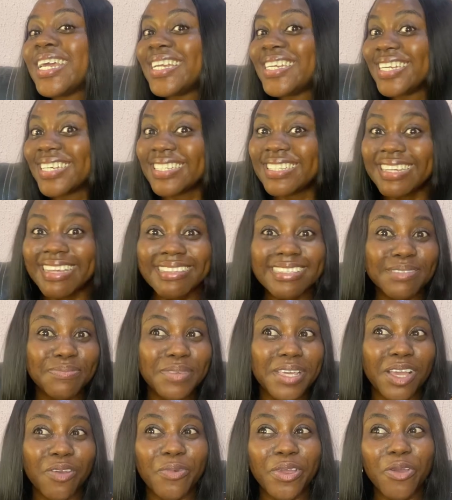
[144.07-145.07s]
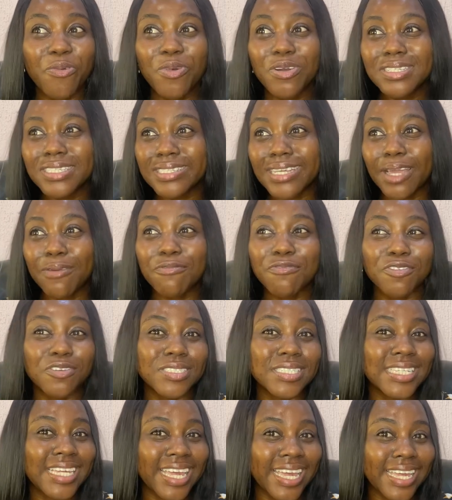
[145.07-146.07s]
they sent me away. One time for
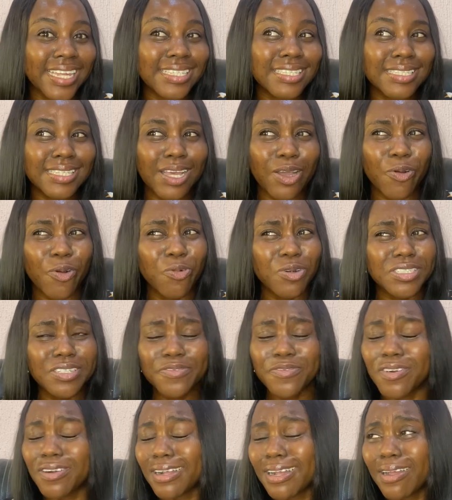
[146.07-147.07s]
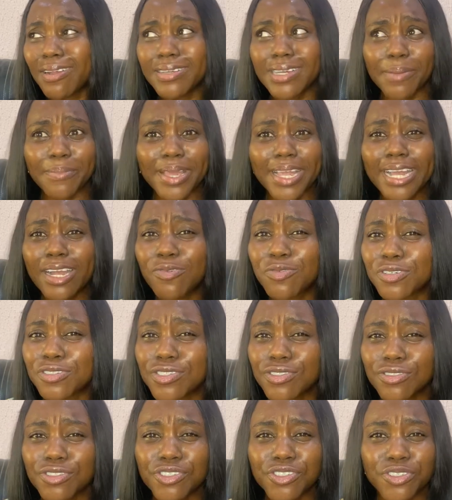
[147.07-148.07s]
skirts, or was it for gown, that my gown
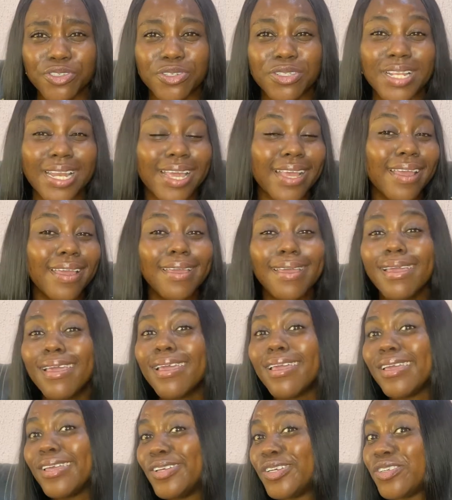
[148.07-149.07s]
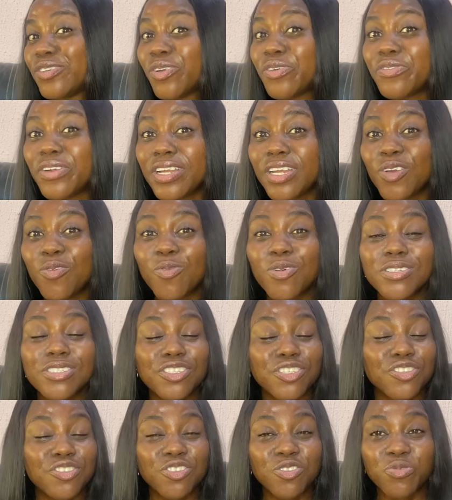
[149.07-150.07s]
was too short. Like, you don't really want
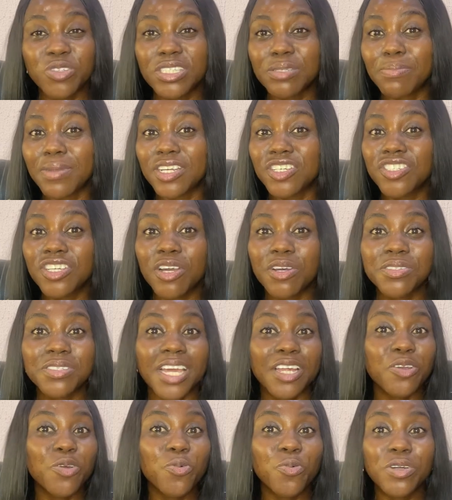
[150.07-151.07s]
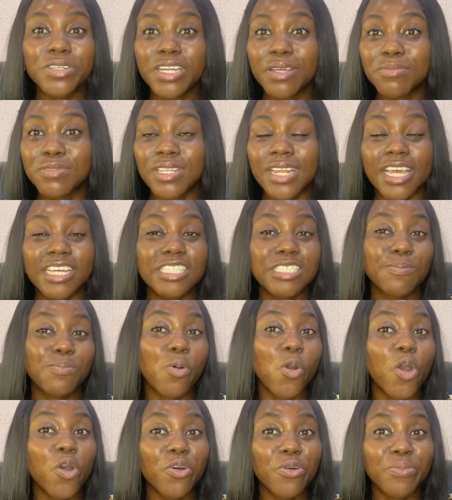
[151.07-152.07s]
issues with my shawls. I don't want them to like
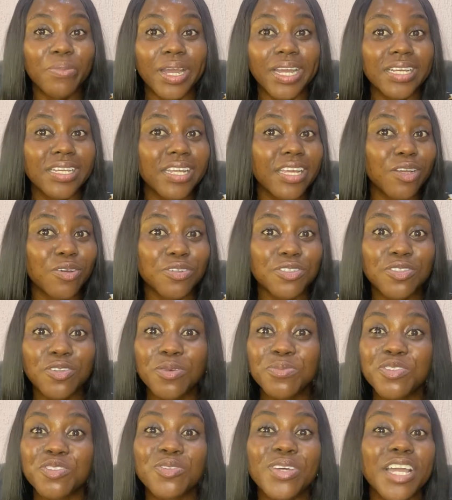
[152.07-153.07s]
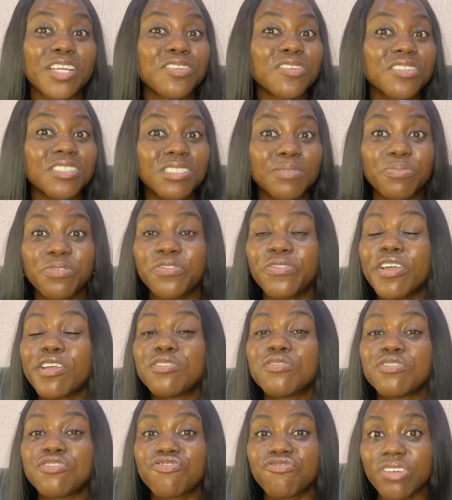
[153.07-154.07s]
spoil my day or something. So I just prefer
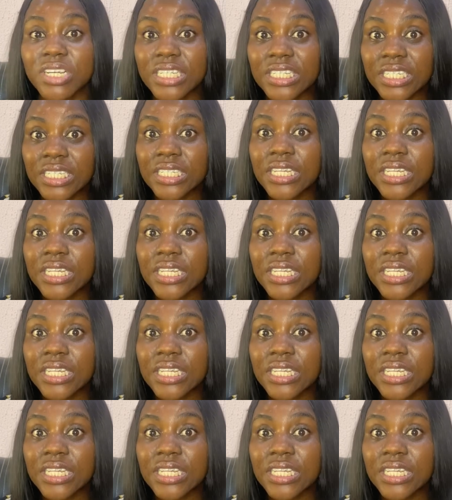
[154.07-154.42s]
to dress